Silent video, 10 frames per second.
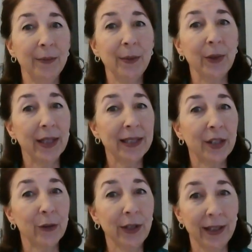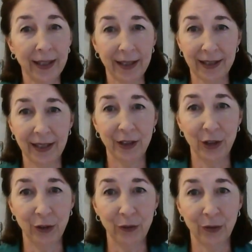Memory, that's three things
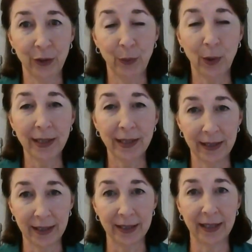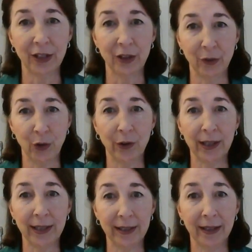that you've, three processes that you've
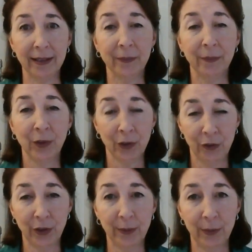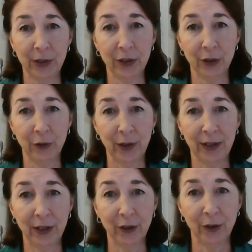already done for that material right
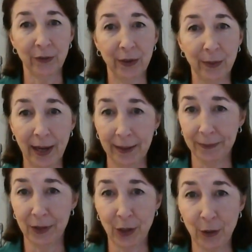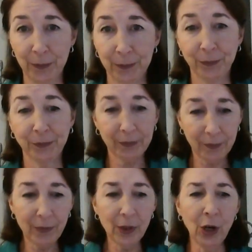there off the bat. So
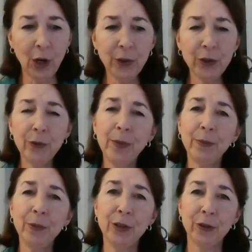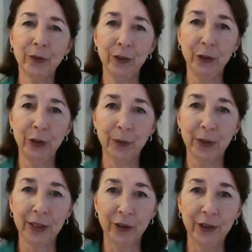Always remember to review your
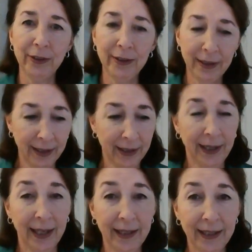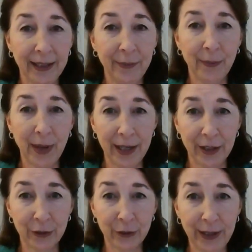material. And then
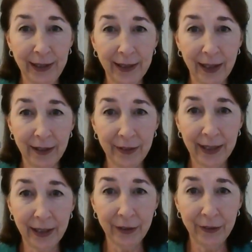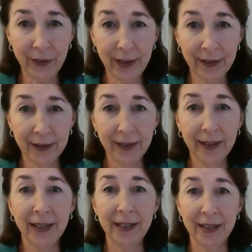bite three out of the elephant
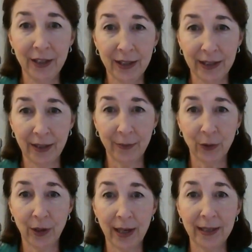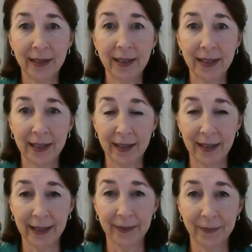is to summarize and
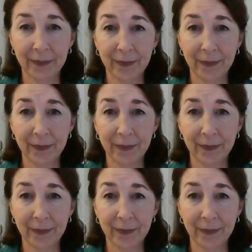study.